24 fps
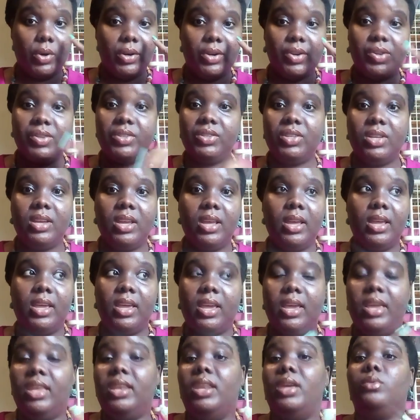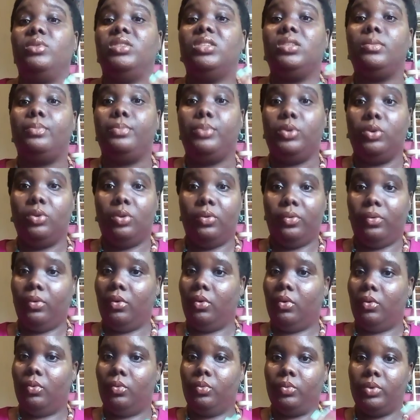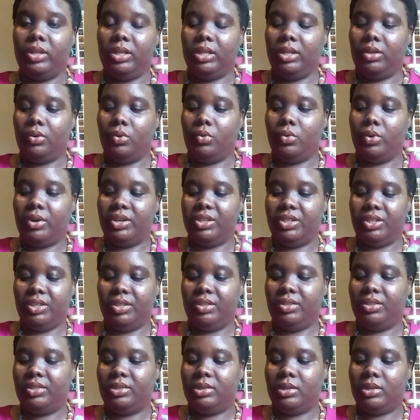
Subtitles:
And it was beautiful, really gorgeous. So